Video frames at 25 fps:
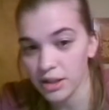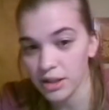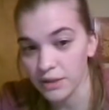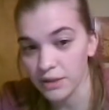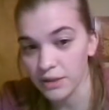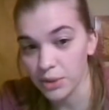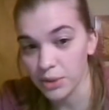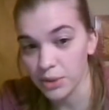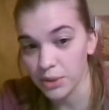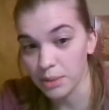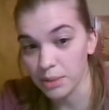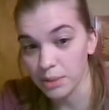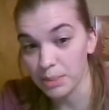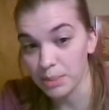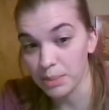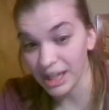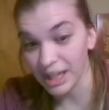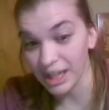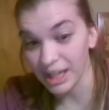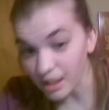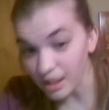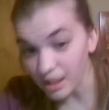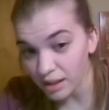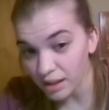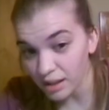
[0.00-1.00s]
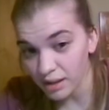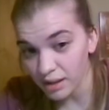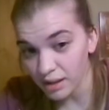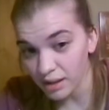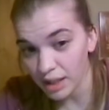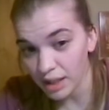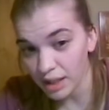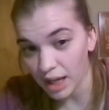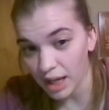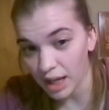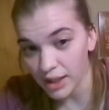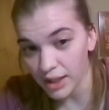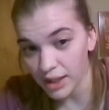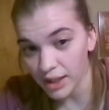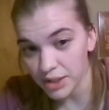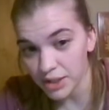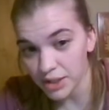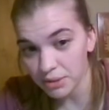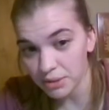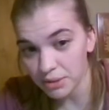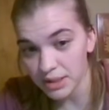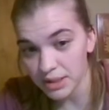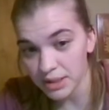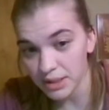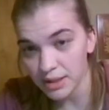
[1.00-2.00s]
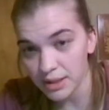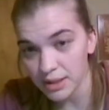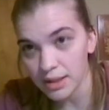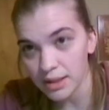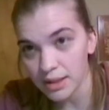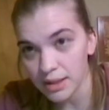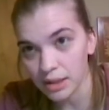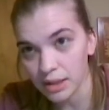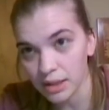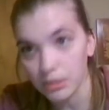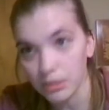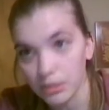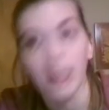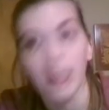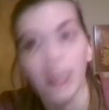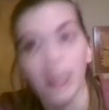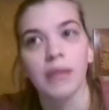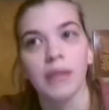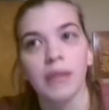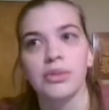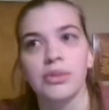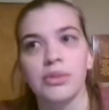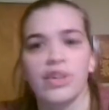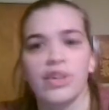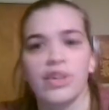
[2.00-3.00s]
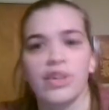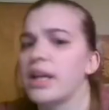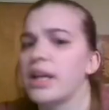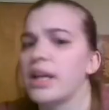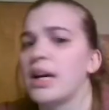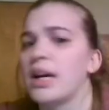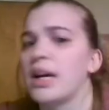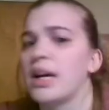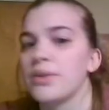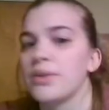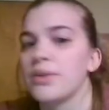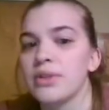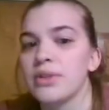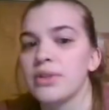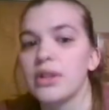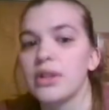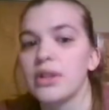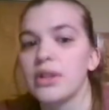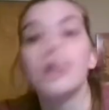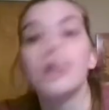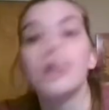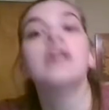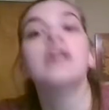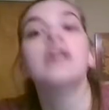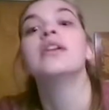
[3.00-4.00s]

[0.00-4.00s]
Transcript: If you could pick the ally to assist like you can with Jedi Counselor,